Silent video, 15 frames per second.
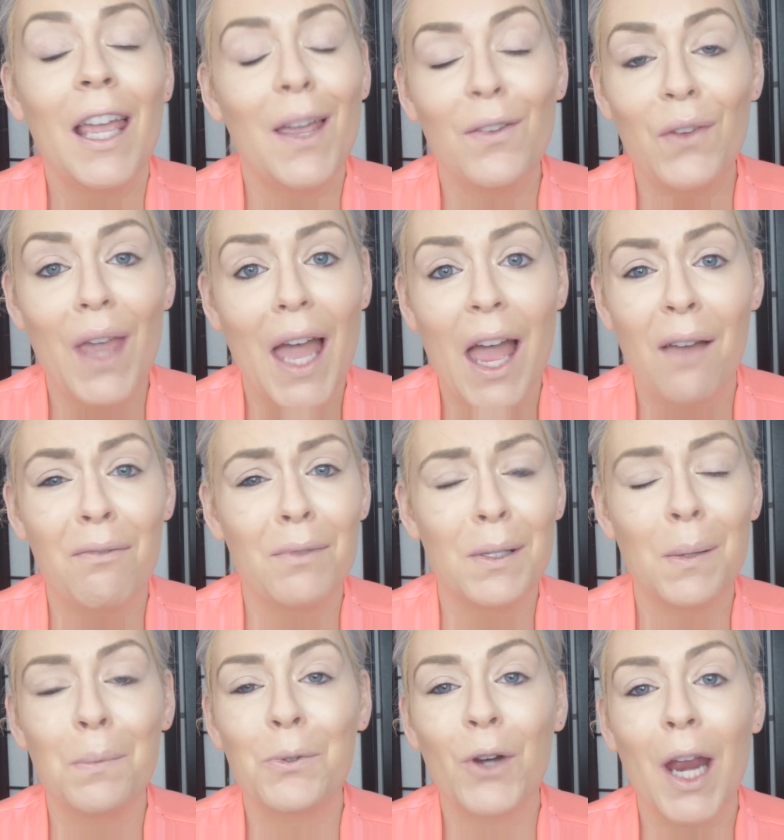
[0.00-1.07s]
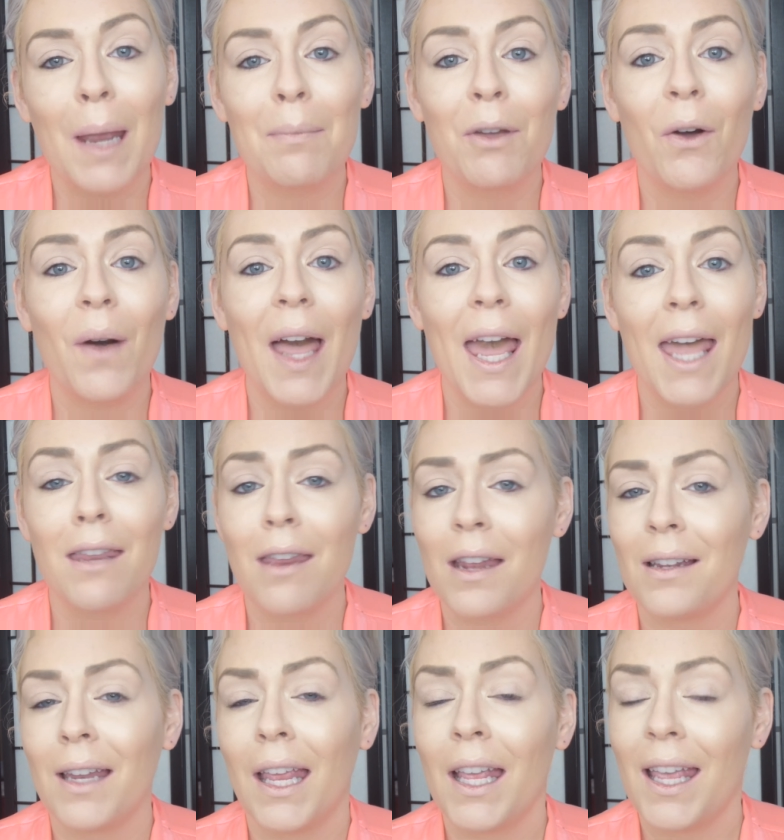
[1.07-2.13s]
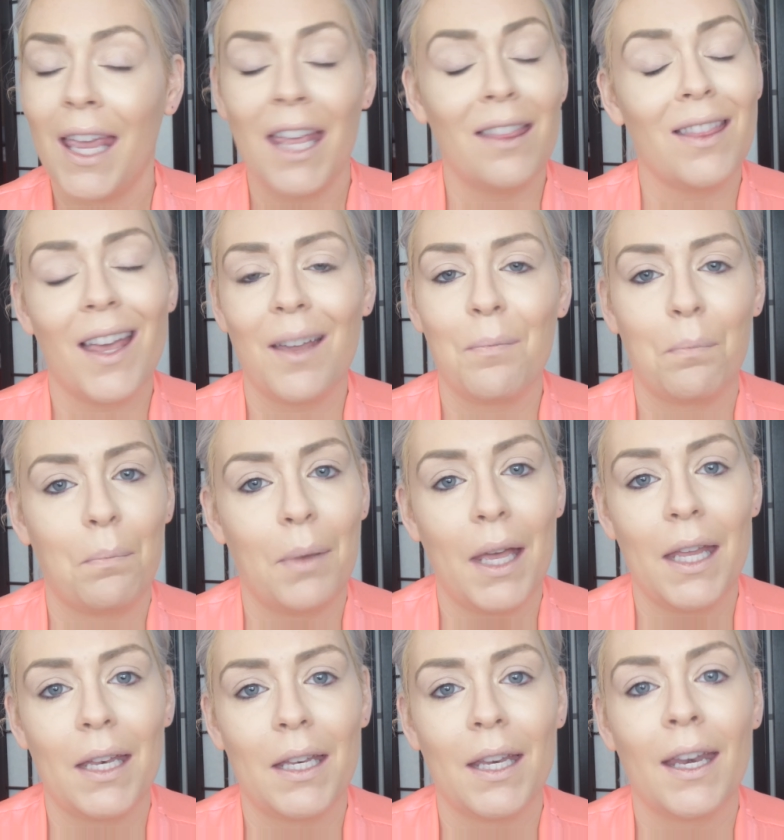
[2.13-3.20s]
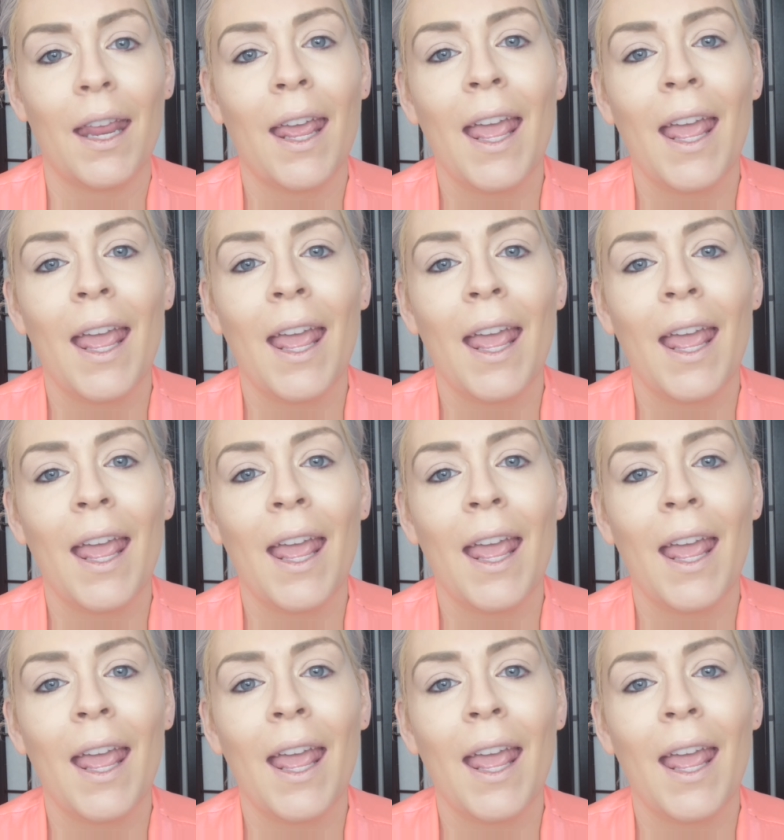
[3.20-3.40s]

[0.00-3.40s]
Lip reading: If you haven't subscribed, go ahead and hit that button.